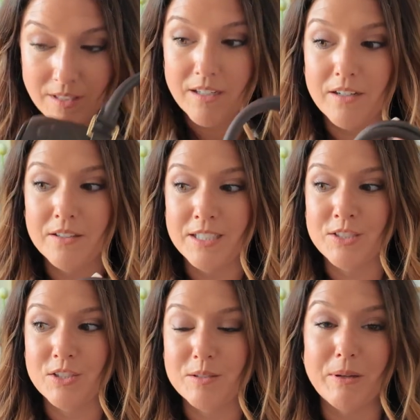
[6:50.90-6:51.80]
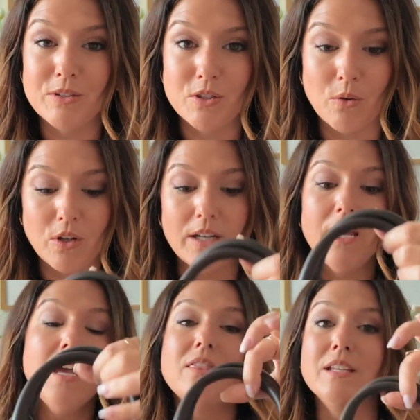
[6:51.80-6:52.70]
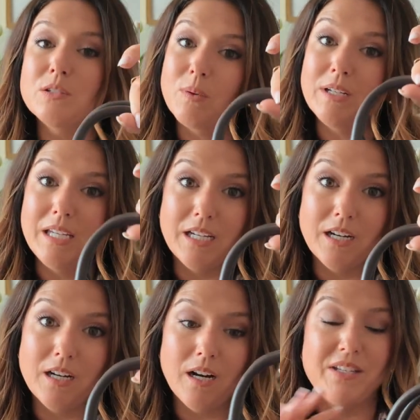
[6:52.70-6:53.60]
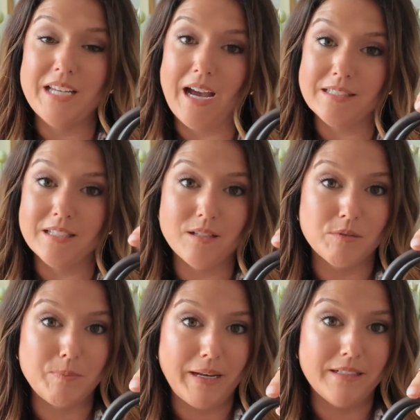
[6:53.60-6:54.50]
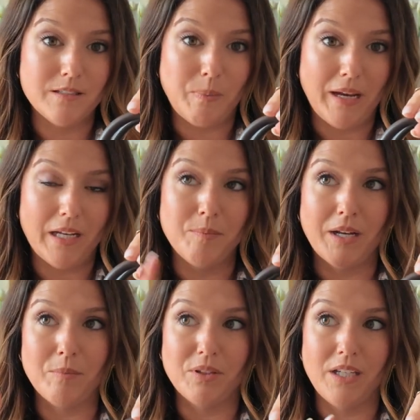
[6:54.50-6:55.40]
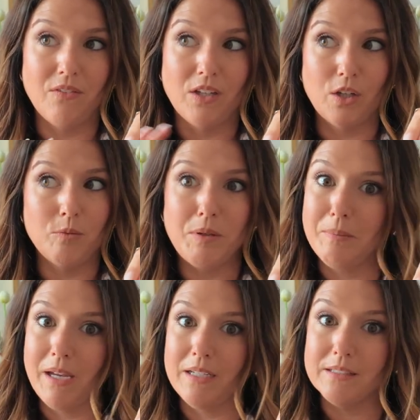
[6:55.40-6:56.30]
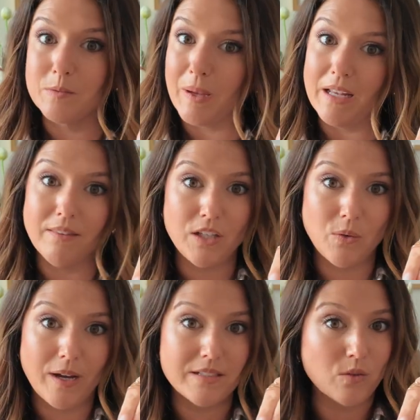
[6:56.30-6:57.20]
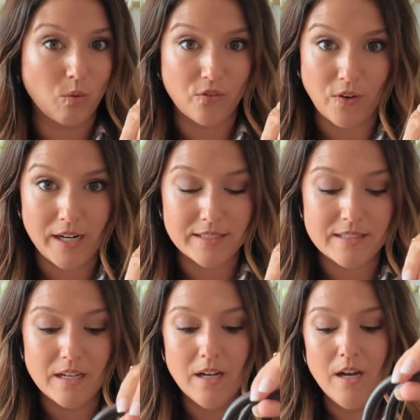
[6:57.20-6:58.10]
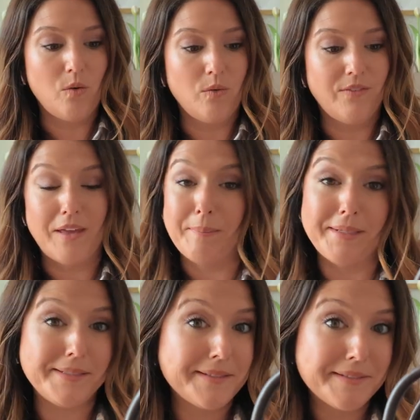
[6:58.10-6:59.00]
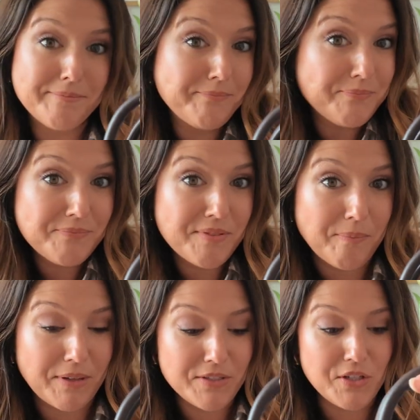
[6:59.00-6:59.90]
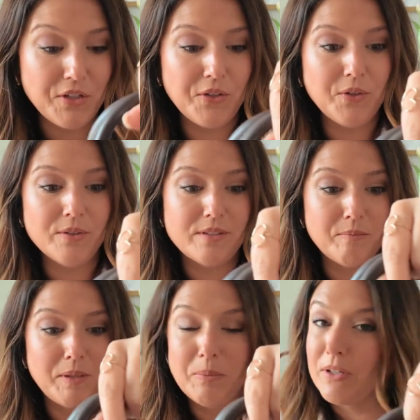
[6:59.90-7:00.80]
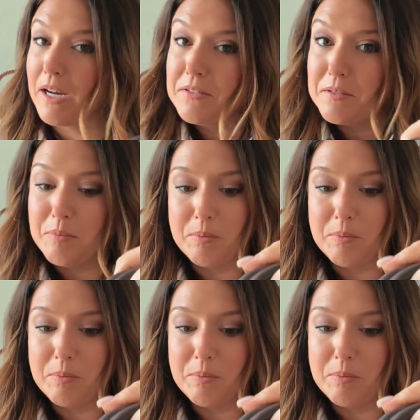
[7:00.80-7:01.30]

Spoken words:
oh, it just smells so good. This one here, the tag says it was made in Spain, but I believe it could be made in Spain, the US, or France. So if that means something to you, some people care, some